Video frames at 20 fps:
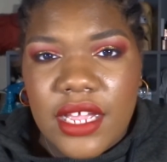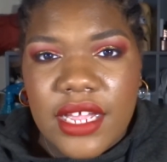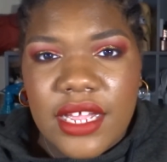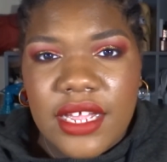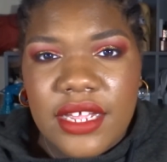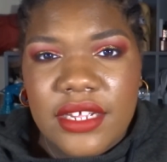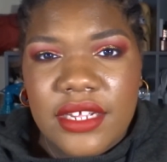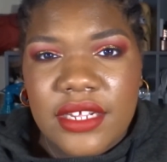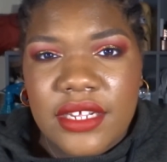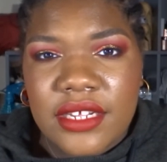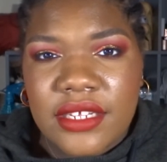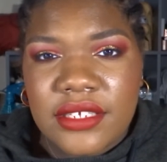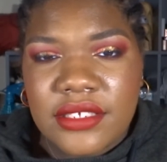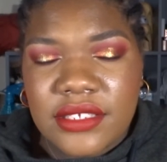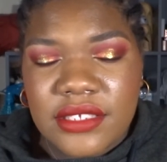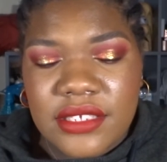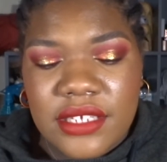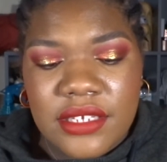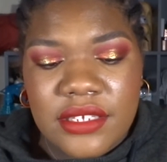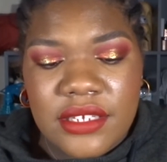I
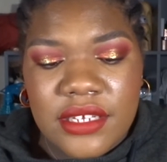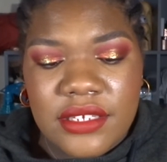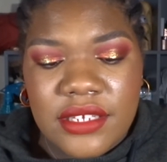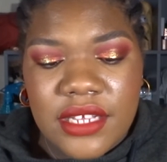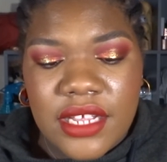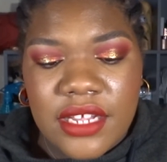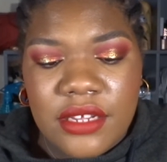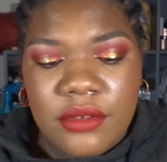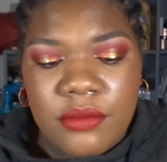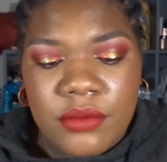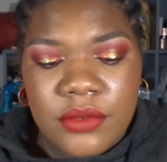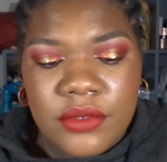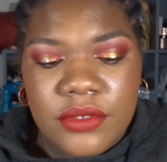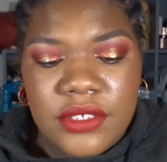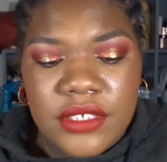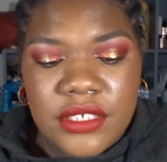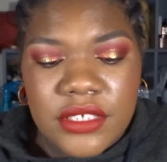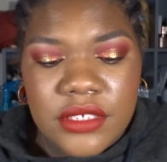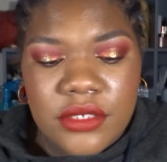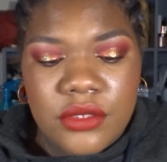said that I
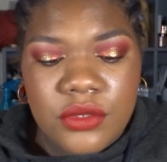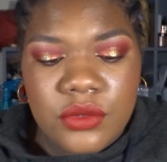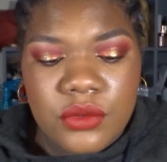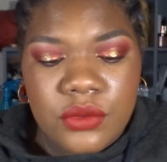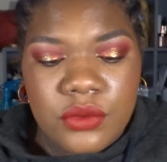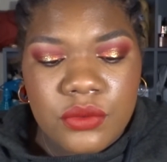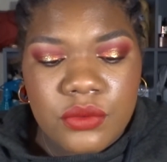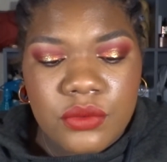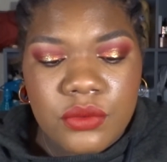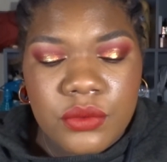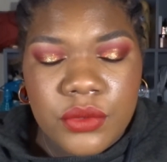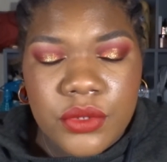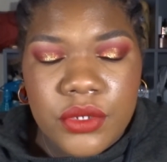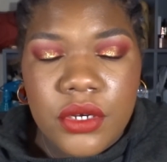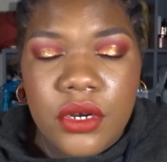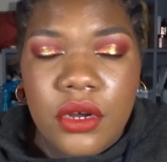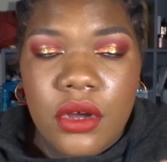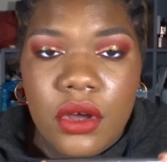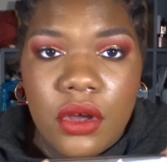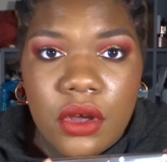wanted to
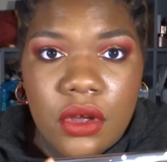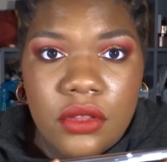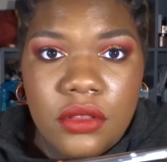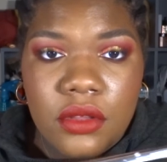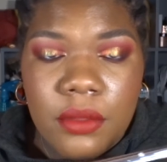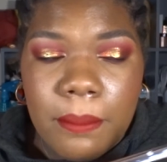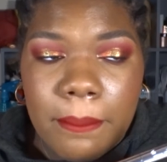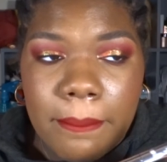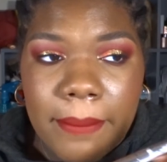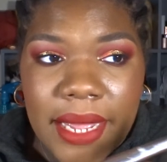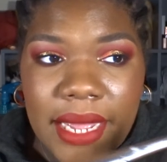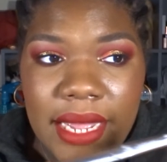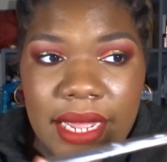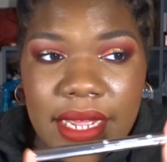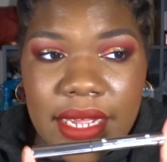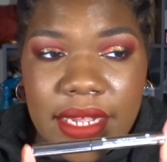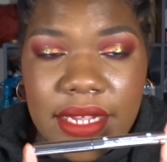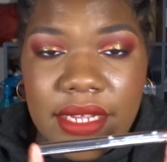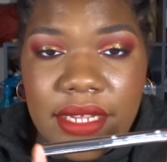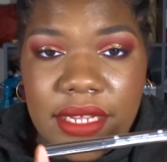work on
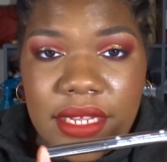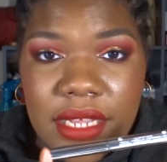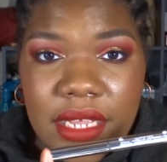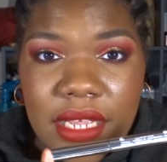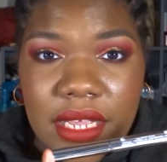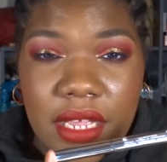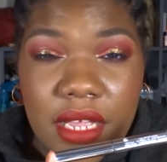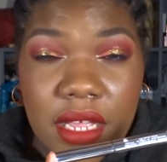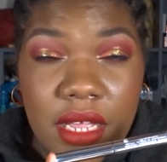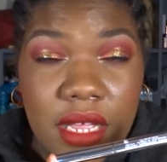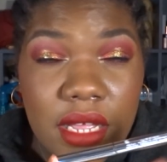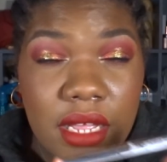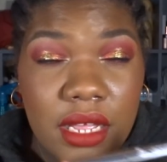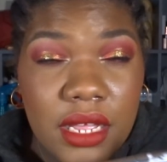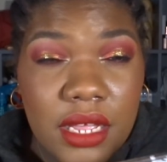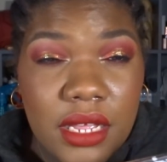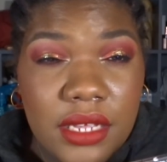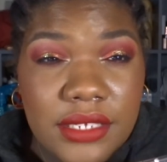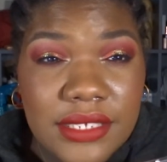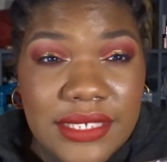my
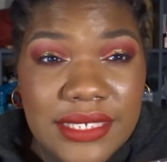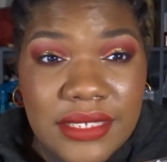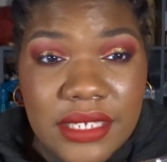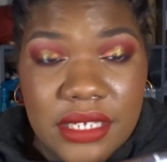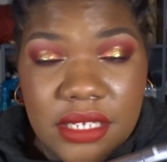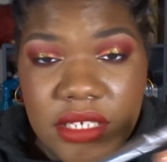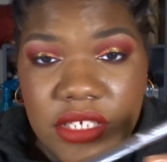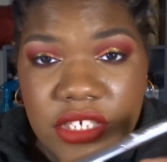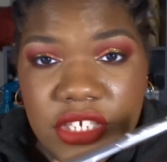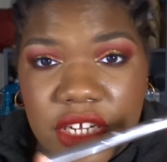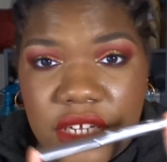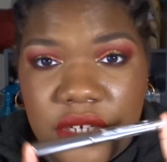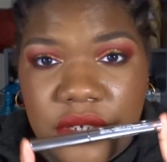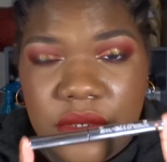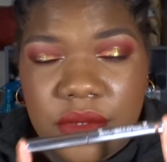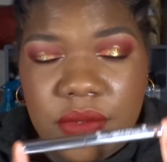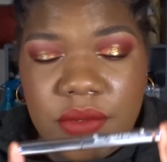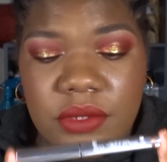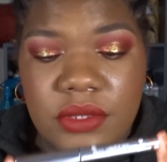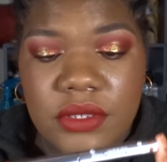stick
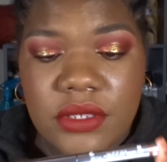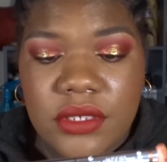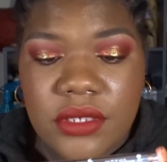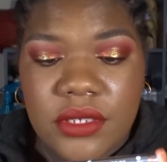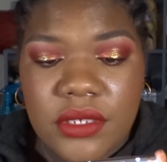shadows,